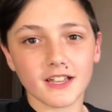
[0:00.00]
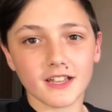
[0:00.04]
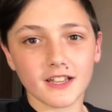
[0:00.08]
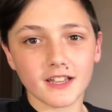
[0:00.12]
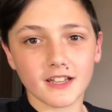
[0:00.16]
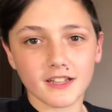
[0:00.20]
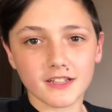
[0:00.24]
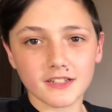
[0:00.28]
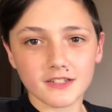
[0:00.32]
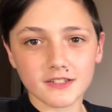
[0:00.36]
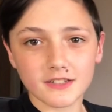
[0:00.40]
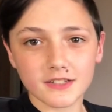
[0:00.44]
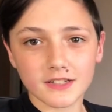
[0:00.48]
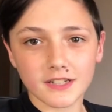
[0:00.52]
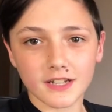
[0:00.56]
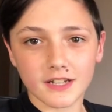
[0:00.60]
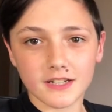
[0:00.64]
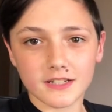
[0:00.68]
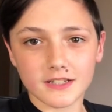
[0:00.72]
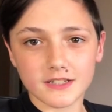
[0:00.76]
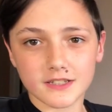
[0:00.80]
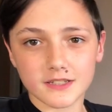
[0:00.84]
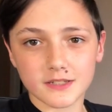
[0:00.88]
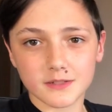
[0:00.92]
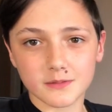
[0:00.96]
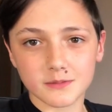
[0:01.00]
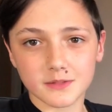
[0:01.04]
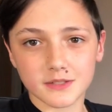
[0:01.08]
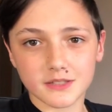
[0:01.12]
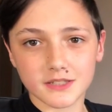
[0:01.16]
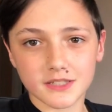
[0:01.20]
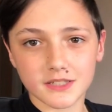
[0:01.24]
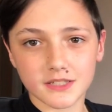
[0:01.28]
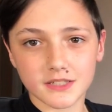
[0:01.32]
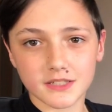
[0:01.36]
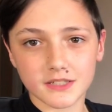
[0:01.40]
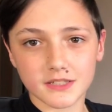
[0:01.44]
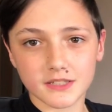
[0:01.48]
and you can kind of see them
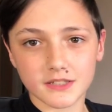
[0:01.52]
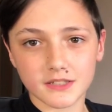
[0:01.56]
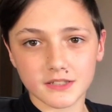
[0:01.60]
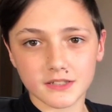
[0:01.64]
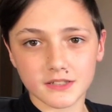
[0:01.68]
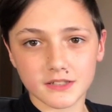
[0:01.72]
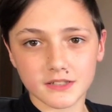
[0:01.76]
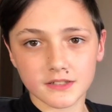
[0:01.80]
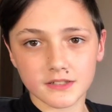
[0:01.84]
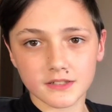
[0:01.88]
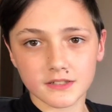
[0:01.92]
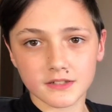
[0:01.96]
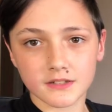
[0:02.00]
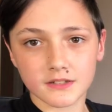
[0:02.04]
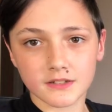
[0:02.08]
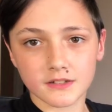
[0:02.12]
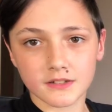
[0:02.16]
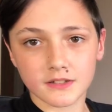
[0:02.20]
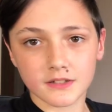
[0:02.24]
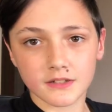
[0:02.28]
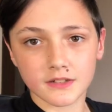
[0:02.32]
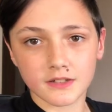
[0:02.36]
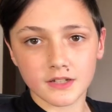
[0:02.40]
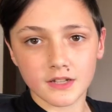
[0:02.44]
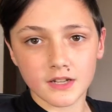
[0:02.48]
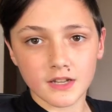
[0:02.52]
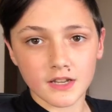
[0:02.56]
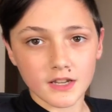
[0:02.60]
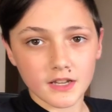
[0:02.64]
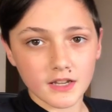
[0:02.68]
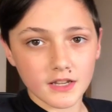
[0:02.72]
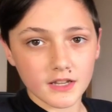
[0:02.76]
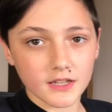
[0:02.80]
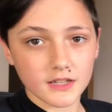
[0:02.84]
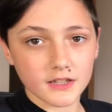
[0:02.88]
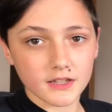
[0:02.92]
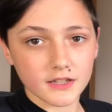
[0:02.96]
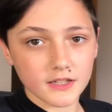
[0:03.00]
right there.
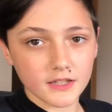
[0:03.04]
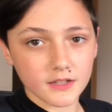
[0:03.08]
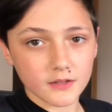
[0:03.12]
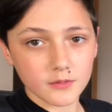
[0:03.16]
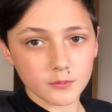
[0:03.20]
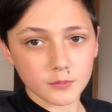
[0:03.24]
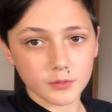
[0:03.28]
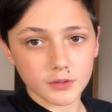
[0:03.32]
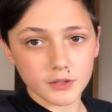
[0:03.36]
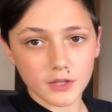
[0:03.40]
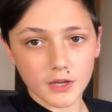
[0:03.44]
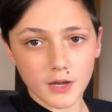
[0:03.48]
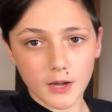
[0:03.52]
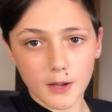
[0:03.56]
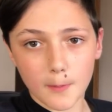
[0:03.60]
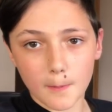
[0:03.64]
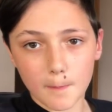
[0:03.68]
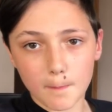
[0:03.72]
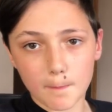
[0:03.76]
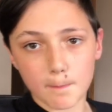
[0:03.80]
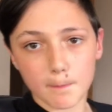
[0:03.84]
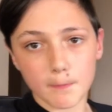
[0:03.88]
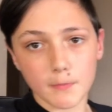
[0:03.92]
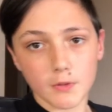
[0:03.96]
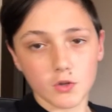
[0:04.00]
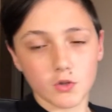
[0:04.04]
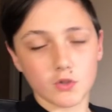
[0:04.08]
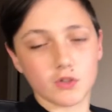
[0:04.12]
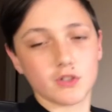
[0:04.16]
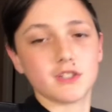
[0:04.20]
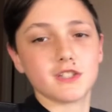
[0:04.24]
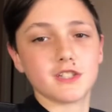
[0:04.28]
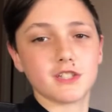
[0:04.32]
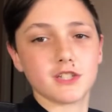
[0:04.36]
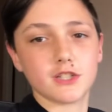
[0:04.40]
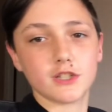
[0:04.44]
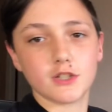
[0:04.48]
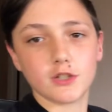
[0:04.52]
And then we got
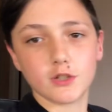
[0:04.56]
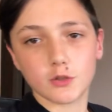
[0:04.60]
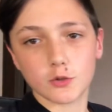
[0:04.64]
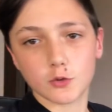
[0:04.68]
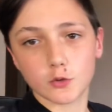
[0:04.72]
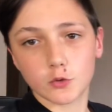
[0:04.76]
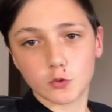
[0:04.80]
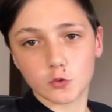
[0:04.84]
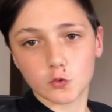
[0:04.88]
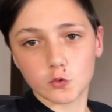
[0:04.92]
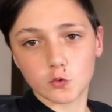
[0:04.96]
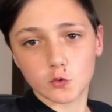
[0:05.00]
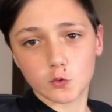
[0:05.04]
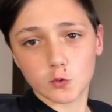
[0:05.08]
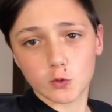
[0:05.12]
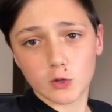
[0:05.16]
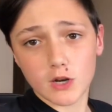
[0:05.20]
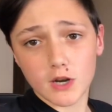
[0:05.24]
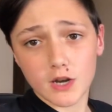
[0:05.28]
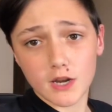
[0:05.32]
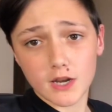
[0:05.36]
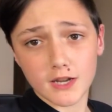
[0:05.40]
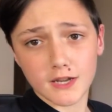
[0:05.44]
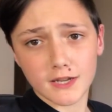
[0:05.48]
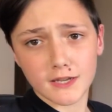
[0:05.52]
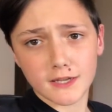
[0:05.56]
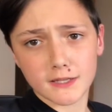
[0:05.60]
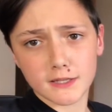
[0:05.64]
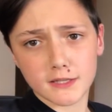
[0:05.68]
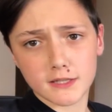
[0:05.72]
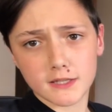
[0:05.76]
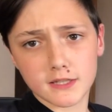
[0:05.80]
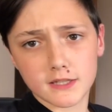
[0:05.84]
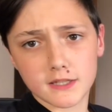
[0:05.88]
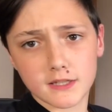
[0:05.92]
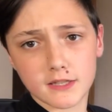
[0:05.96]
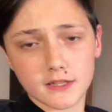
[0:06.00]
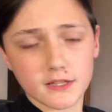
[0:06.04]
Milkton right
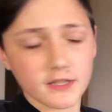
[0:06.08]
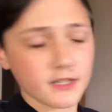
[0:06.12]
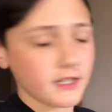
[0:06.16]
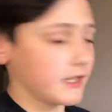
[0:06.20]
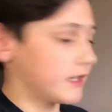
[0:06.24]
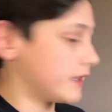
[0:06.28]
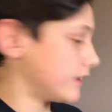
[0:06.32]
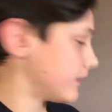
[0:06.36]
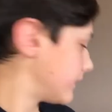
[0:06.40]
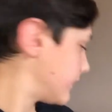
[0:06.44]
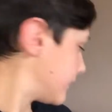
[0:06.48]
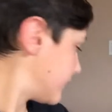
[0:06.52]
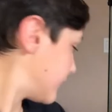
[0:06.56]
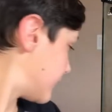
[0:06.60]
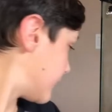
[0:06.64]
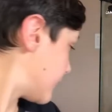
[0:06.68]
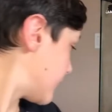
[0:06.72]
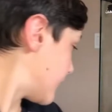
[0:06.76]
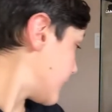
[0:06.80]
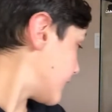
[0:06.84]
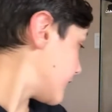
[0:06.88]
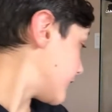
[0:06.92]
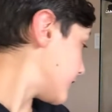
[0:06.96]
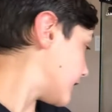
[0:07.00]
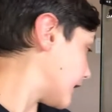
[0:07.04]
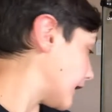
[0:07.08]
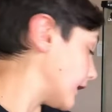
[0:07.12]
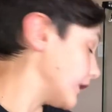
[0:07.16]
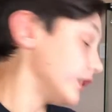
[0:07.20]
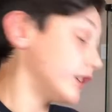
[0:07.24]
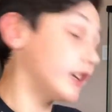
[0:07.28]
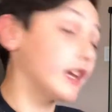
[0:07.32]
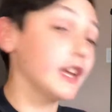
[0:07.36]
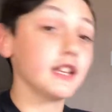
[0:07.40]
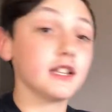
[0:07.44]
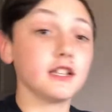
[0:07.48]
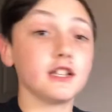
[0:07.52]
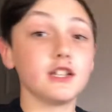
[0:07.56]
there. They are
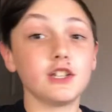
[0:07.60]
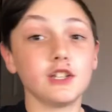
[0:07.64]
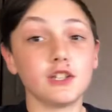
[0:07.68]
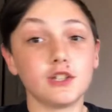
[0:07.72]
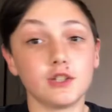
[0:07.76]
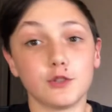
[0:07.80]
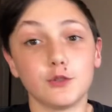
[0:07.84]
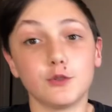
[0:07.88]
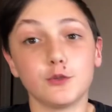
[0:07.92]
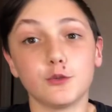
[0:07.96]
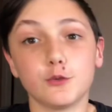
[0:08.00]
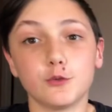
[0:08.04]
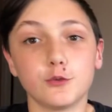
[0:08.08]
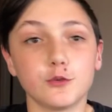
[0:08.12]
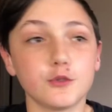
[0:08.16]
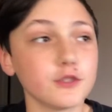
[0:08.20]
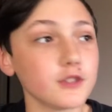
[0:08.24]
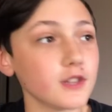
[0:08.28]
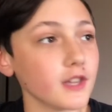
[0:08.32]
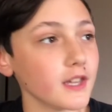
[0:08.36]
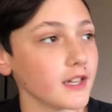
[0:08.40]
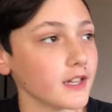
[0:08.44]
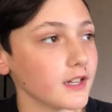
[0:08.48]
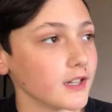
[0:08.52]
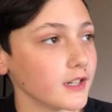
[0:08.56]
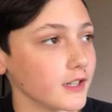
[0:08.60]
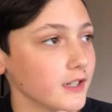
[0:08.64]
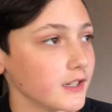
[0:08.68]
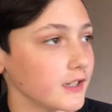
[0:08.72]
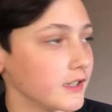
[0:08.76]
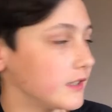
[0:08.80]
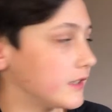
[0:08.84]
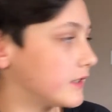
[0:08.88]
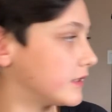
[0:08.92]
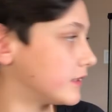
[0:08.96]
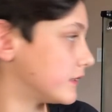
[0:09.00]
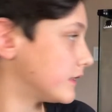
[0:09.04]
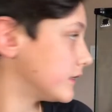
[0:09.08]
getting huge. I